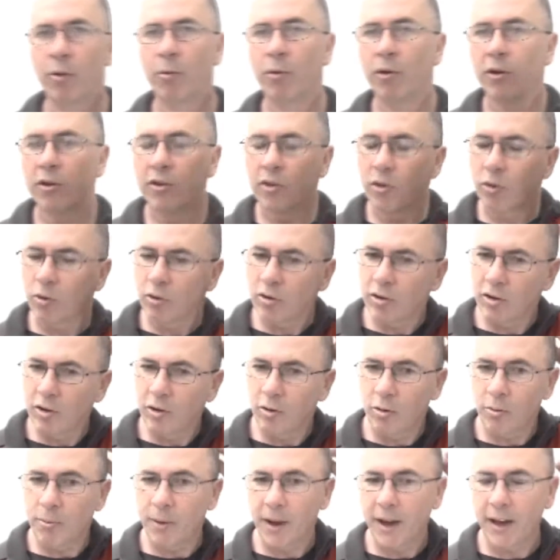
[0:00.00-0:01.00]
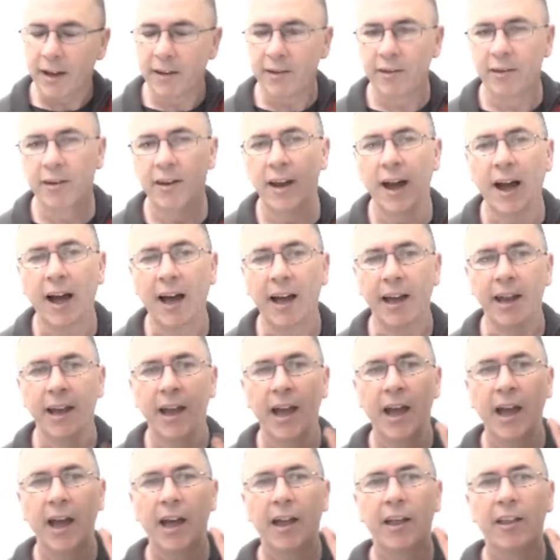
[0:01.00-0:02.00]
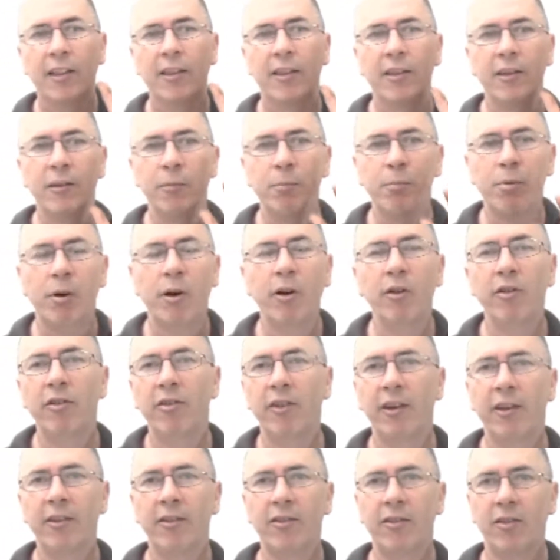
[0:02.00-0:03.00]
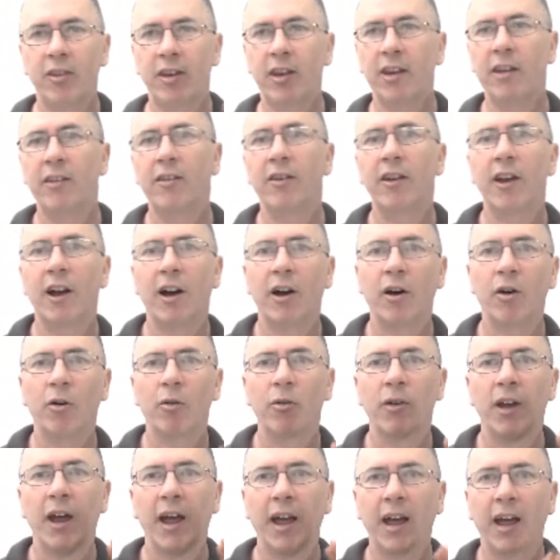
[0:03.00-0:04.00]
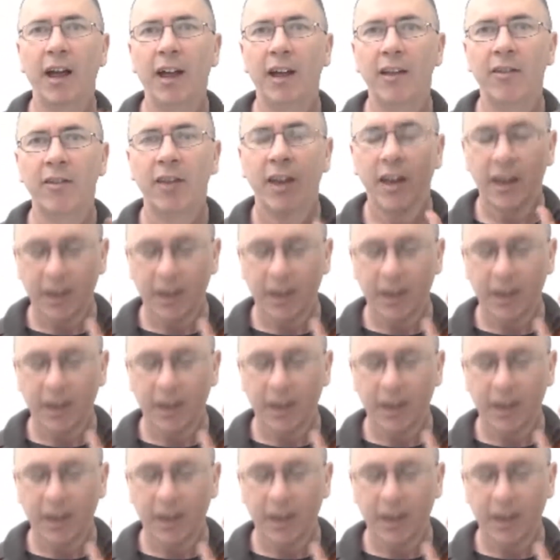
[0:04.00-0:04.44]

I want to talk to you about today. The process is known as